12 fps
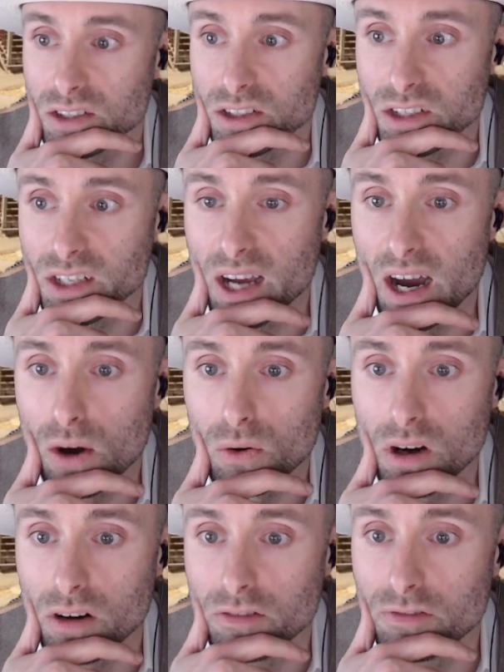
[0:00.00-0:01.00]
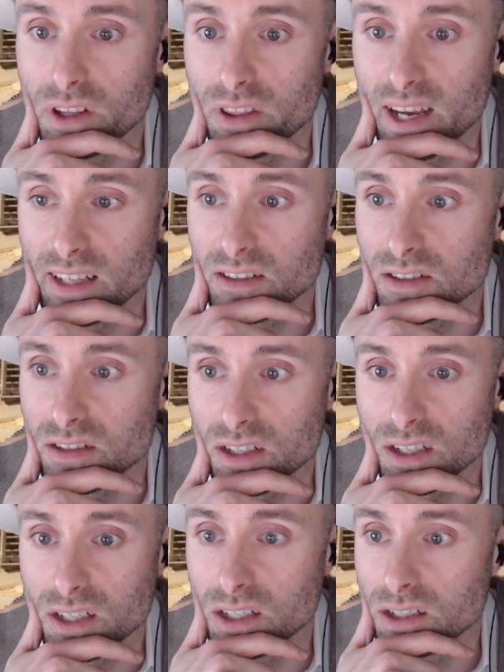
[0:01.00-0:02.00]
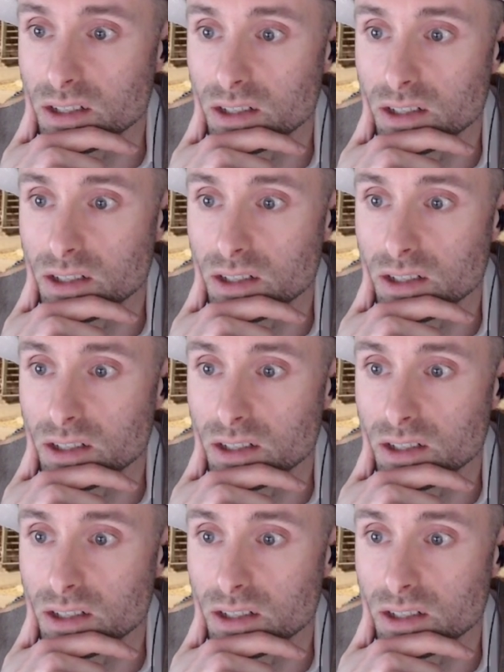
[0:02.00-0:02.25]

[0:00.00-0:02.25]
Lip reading: to get out of that